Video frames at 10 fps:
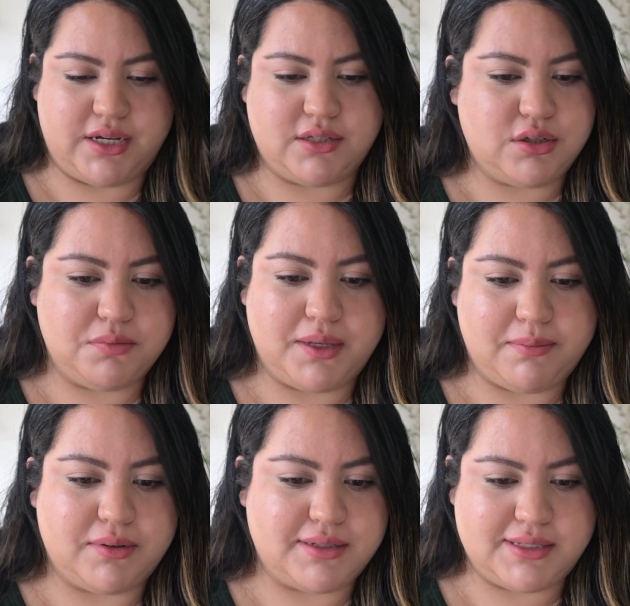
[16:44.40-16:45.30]
to be
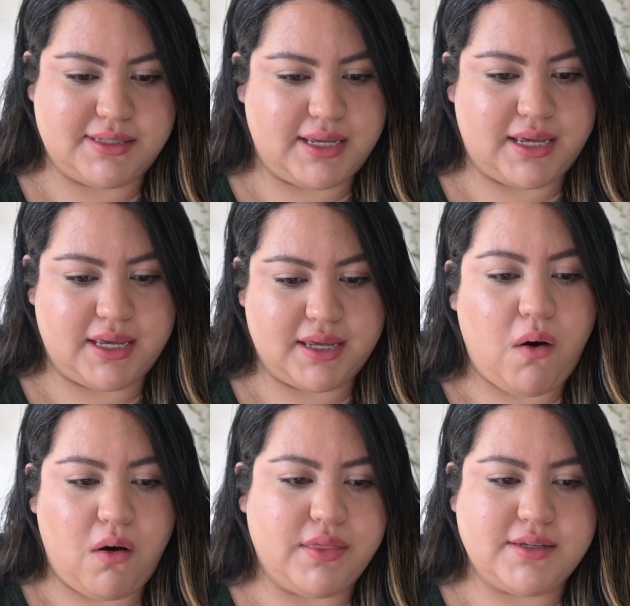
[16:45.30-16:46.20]
able to see
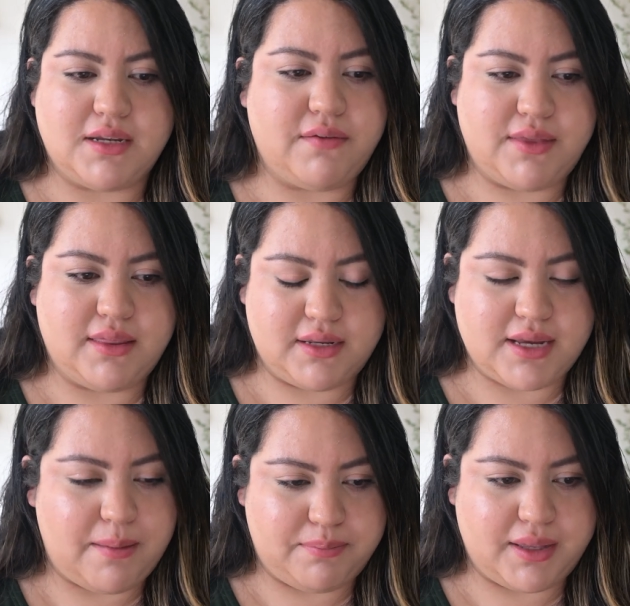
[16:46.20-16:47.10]
all the stuff that the
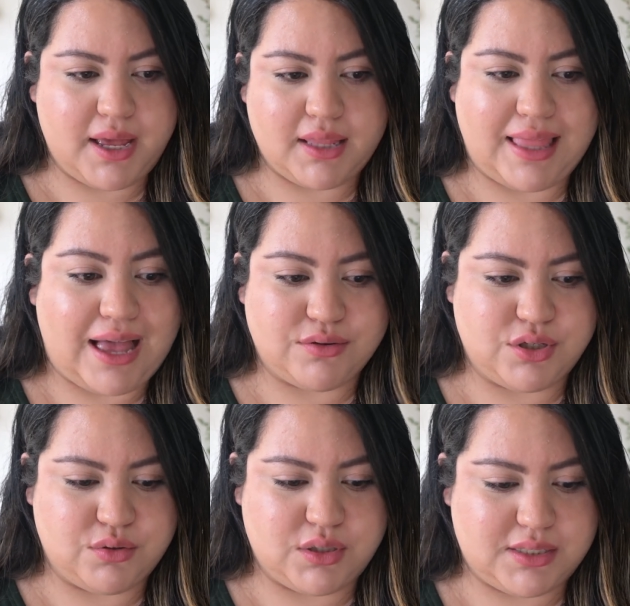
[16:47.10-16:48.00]
template allows
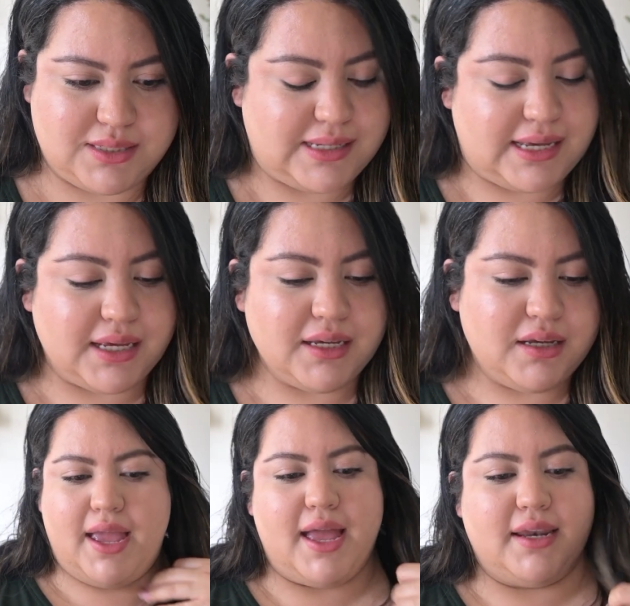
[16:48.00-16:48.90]
you to see.
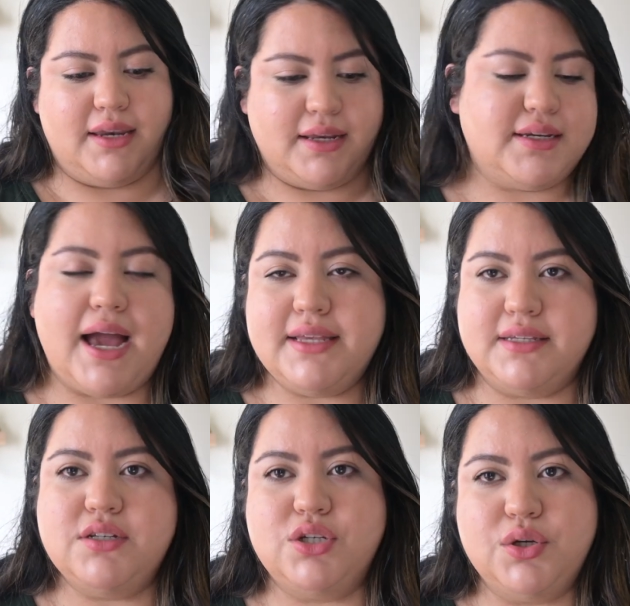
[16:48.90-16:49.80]
And it ties
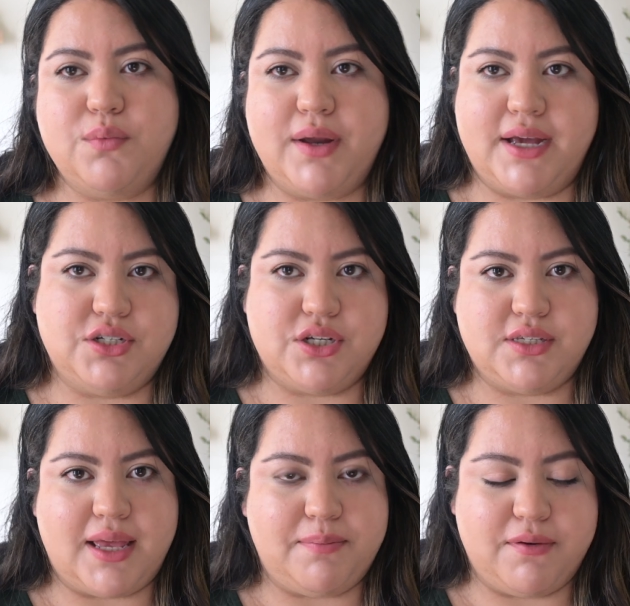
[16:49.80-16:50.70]
into what I just
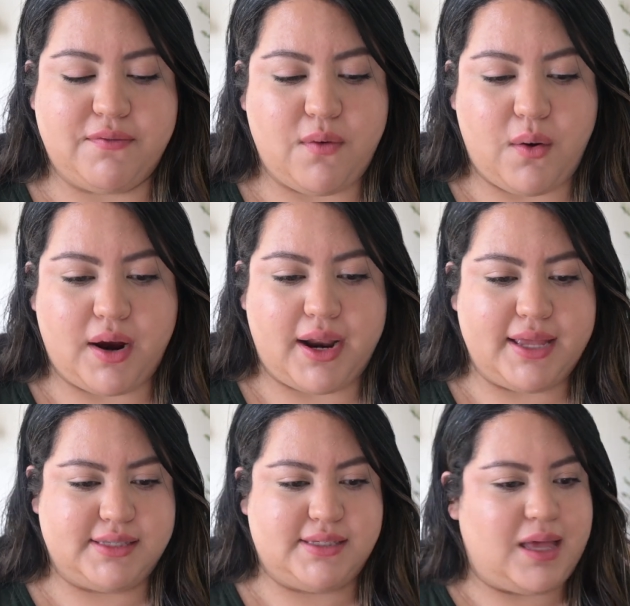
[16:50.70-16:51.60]
said before.
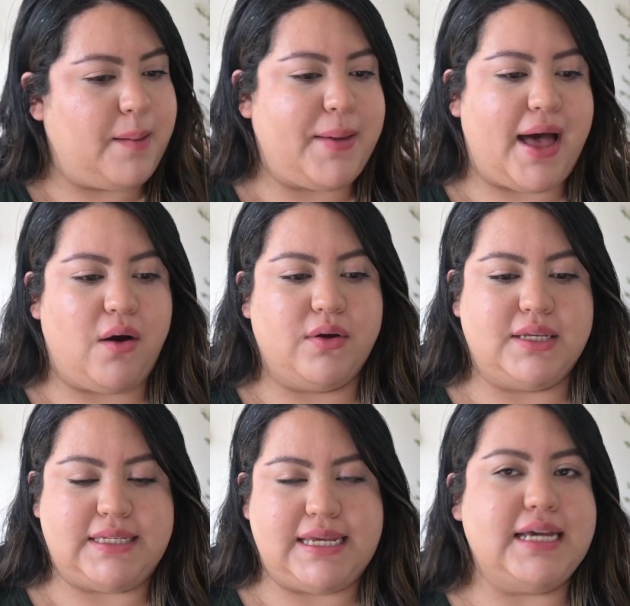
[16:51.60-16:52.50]
It's
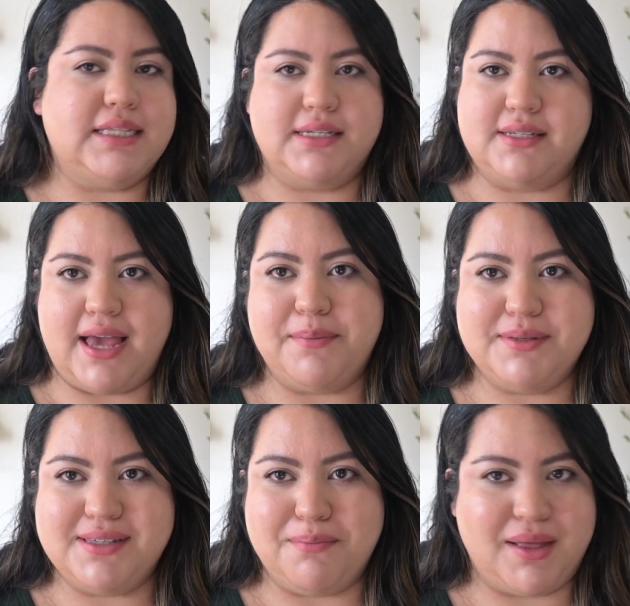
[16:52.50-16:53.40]
about seeing the
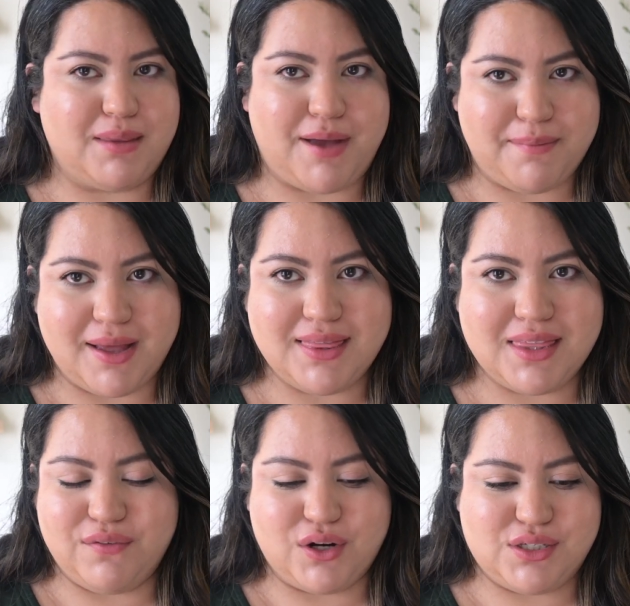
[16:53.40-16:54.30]
steps month by
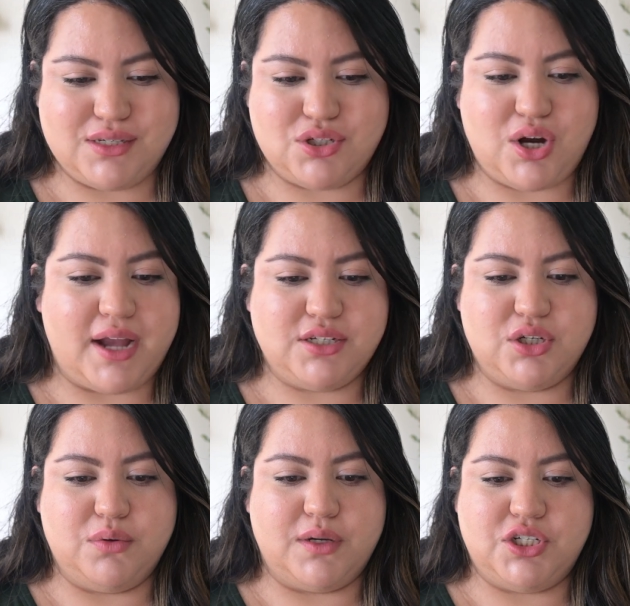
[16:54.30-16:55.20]
month versus trying
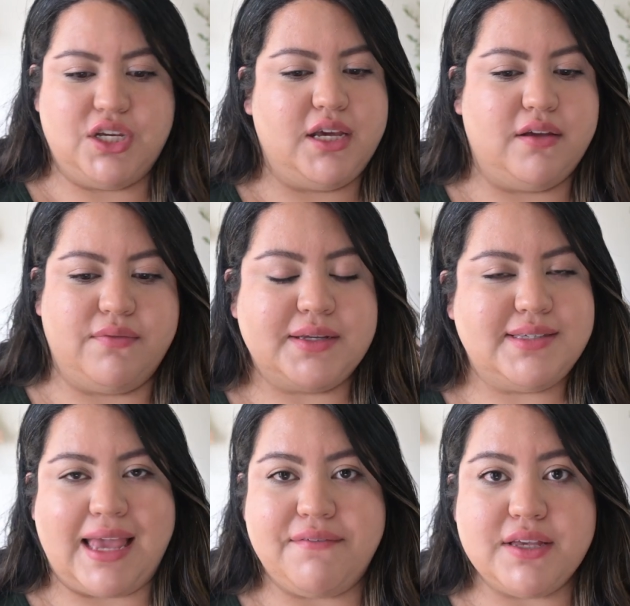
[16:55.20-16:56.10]
to achieve
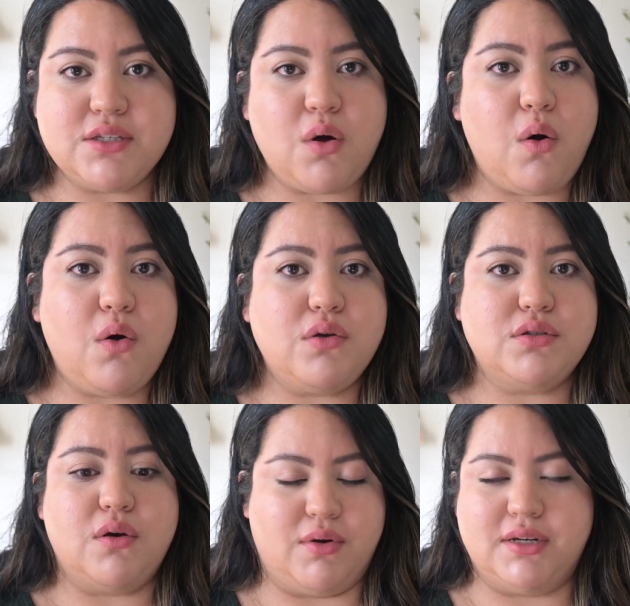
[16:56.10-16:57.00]
savings
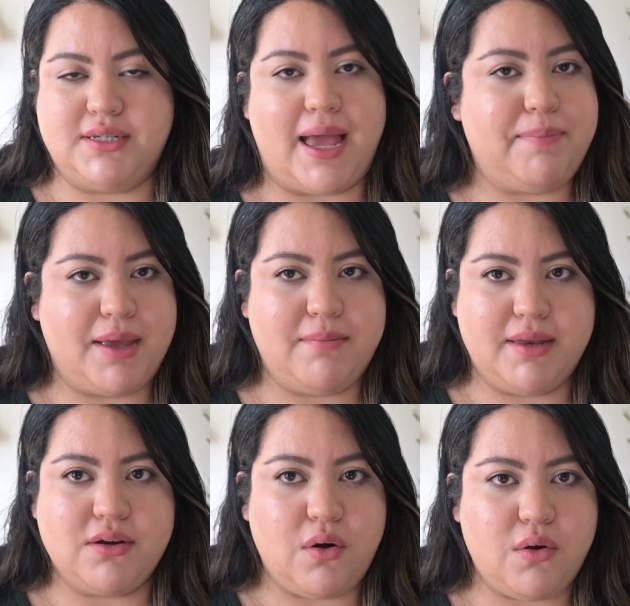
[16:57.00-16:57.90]
goals or debt
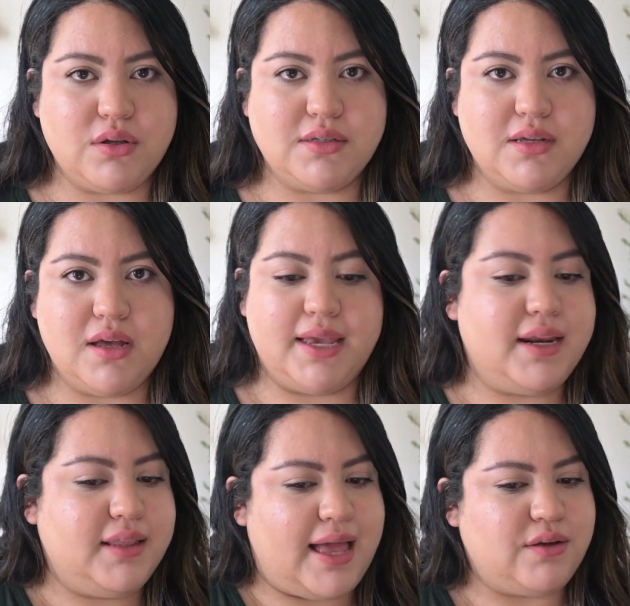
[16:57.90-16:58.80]
payment goals. It
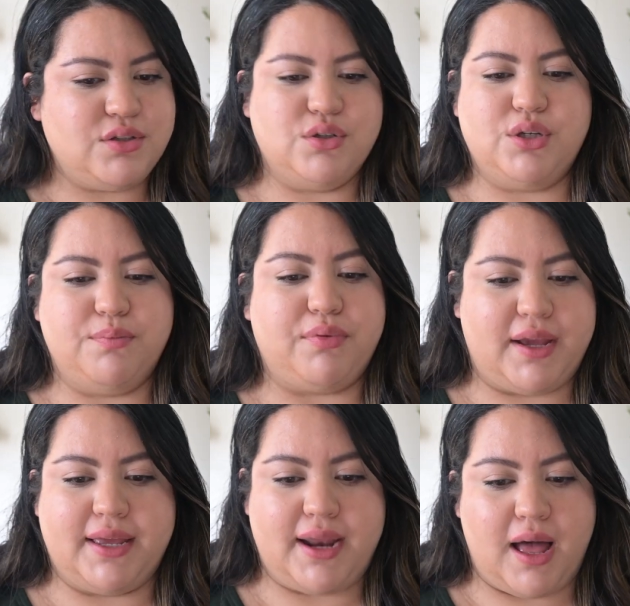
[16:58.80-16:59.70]
allows you to
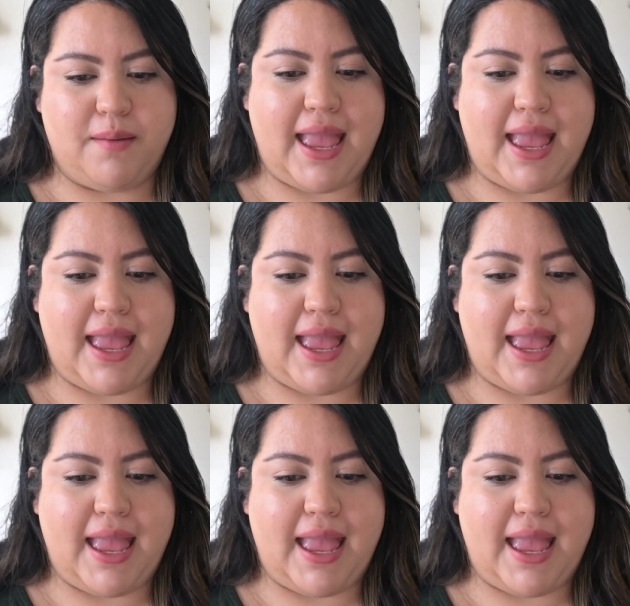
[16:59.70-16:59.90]
break it up